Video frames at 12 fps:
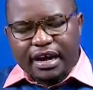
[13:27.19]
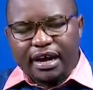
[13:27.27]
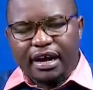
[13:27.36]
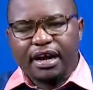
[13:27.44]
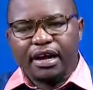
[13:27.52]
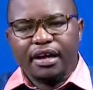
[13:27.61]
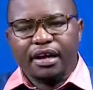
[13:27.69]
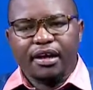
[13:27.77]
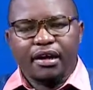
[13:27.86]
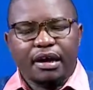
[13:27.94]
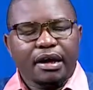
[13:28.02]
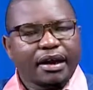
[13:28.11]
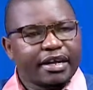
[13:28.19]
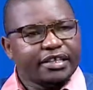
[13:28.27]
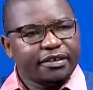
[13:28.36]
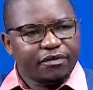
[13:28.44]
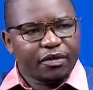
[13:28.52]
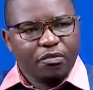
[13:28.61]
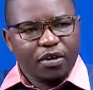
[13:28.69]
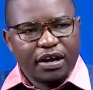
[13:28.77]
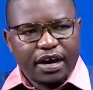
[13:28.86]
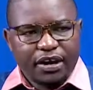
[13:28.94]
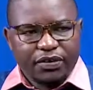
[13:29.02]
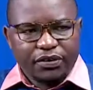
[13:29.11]
ranging from
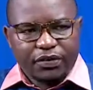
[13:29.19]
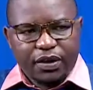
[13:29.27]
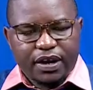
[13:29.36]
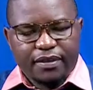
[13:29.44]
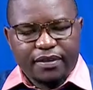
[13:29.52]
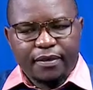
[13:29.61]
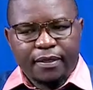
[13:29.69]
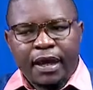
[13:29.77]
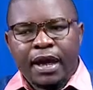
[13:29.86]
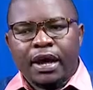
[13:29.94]
one country to another.